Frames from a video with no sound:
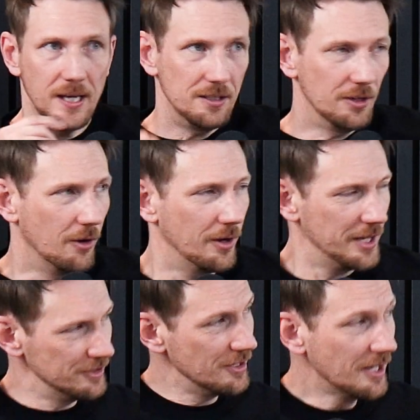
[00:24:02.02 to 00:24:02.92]

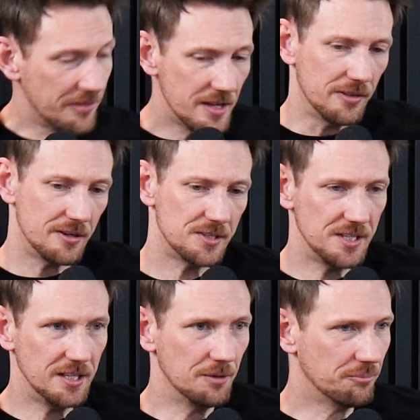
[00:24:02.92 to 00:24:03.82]
And you got to think they're
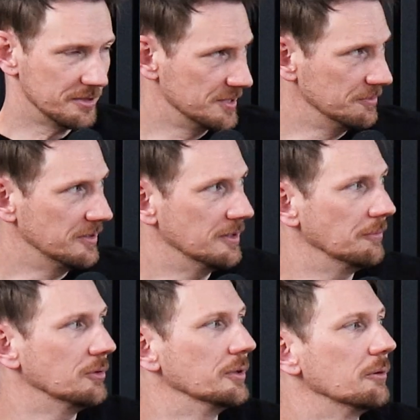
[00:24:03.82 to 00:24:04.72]
sitting in prison with
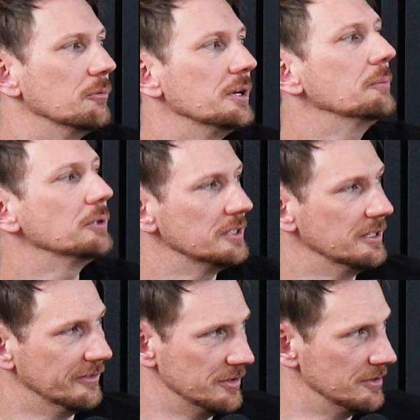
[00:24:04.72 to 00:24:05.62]
him going, we
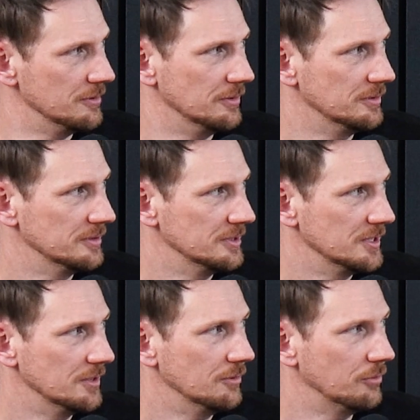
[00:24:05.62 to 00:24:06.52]
believe you.
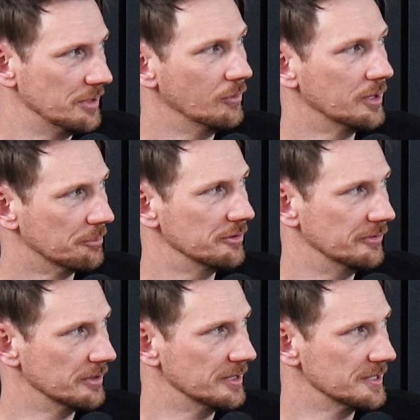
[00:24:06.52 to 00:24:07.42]
We want to prove
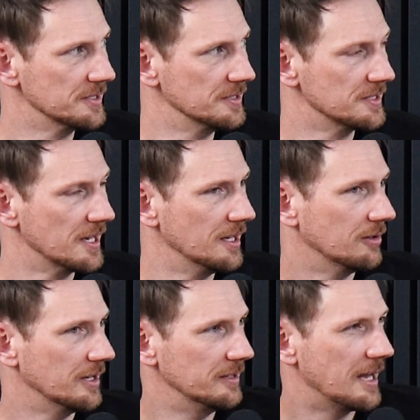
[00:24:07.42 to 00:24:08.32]
your innocence.
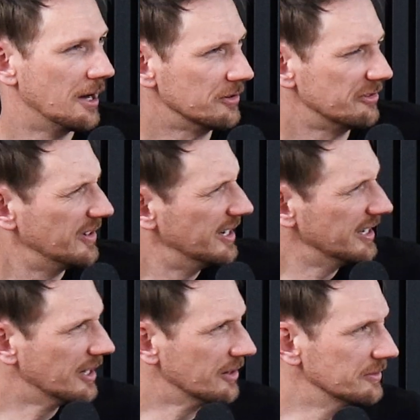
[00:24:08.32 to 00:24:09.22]
And now they're
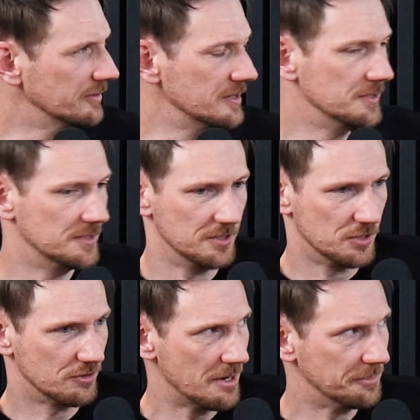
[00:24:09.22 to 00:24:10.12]
finding out these
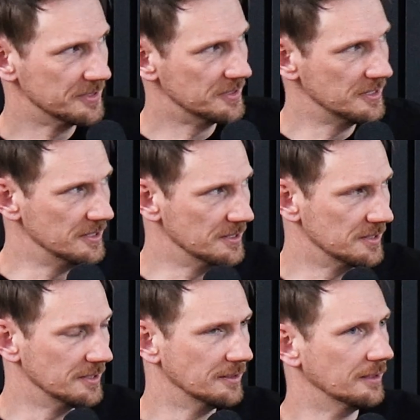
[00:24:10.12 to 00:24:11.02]
discrepancies
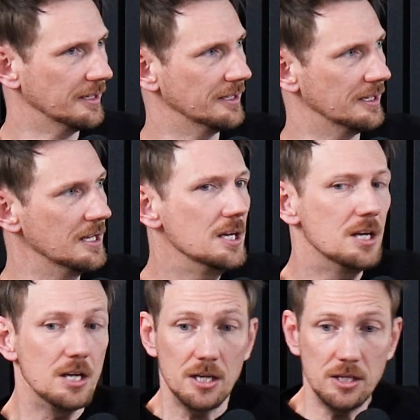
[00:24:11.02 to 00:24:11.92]
and
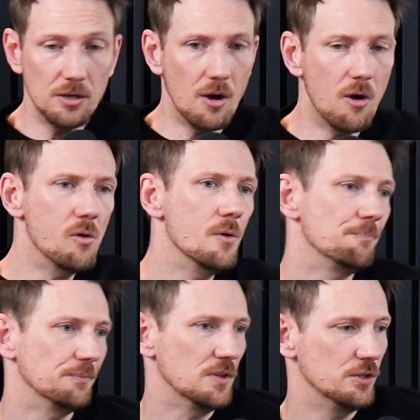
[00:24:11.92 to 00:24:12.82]

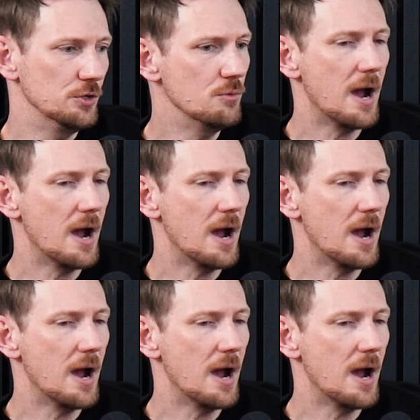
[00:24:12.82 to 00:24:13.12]
you